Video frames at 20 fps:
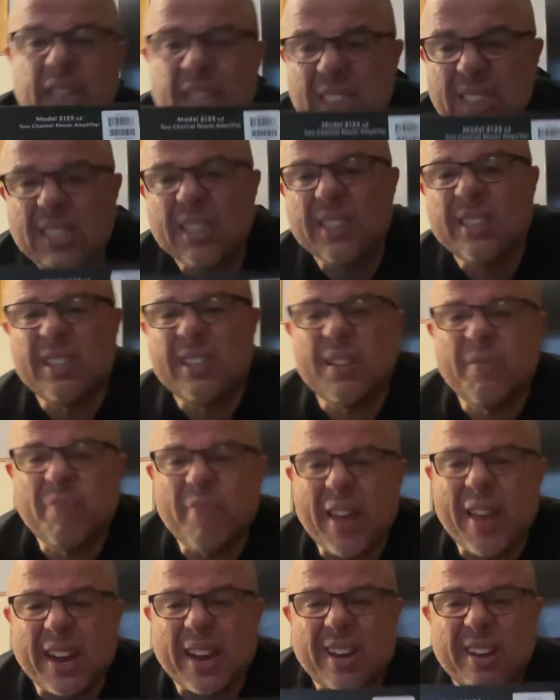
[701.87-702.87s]
this is the
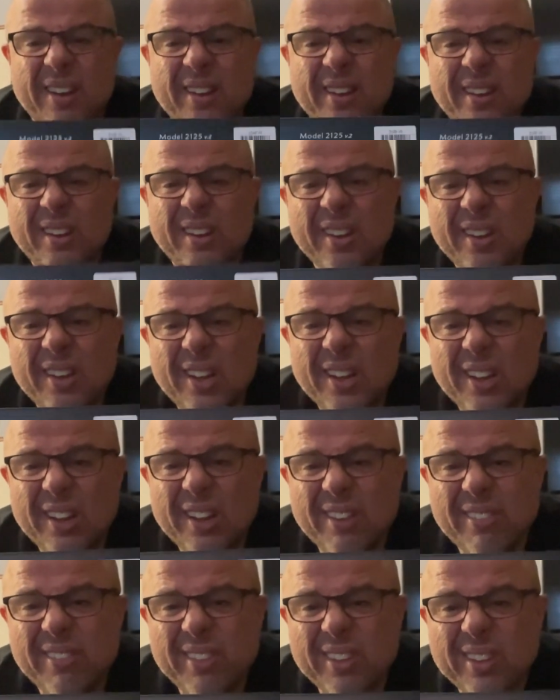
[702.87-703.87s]
back
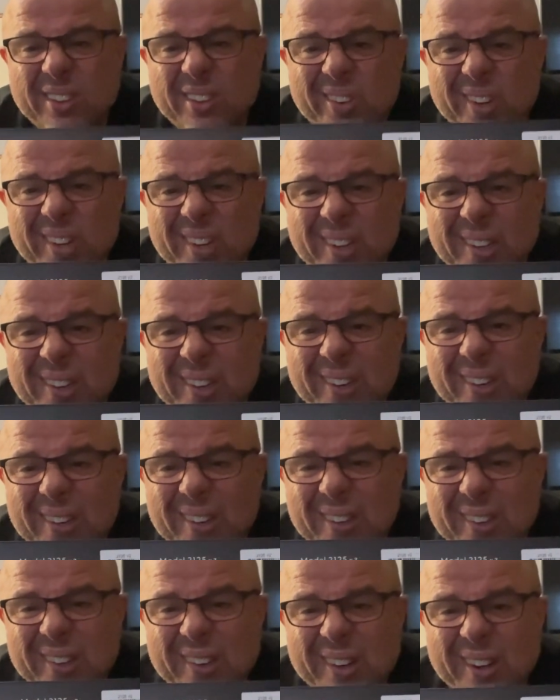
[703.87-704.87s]
of the unit.
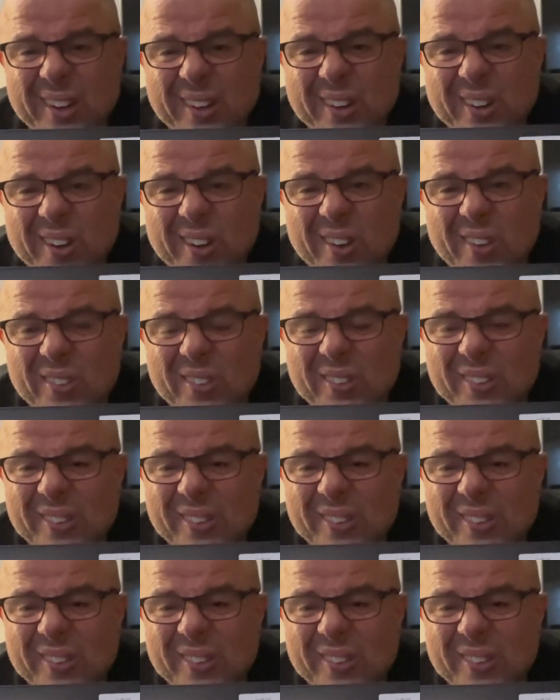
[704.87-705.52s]
There you go.